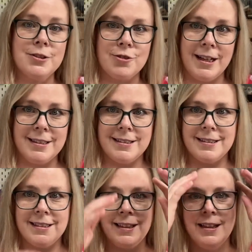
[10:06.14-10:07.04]

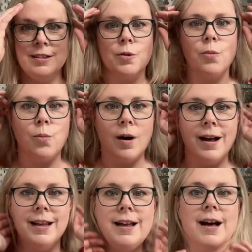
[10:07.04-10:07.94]
dress. So
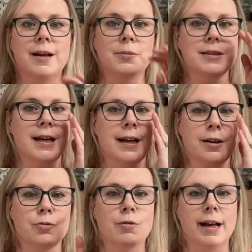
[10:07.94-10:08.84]
while I was then
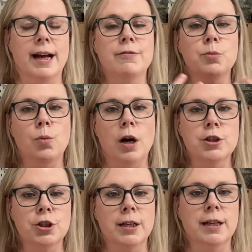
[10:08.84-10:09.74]
going, right, I have to
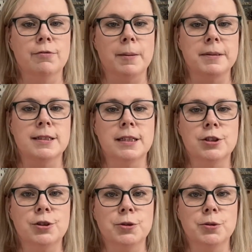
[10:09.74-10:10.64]
wash it and wrap it in
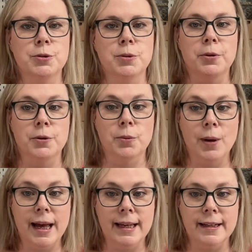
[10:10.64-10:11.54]
tissue and put it
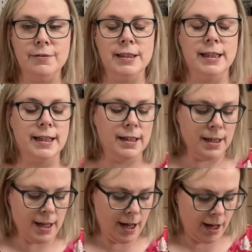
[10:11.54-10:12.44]
away and everything,
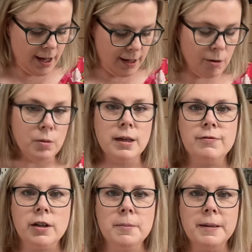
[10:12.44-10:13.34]
I
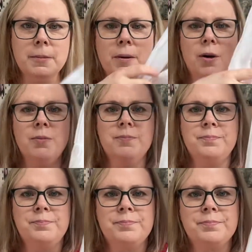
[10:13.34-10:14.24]
forgot about the bow.
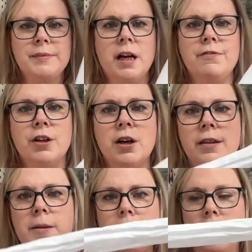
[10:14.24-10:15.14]
I
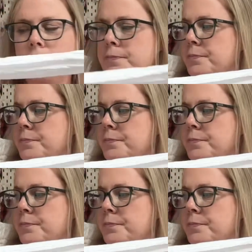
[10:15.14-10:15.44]
forgot the bow.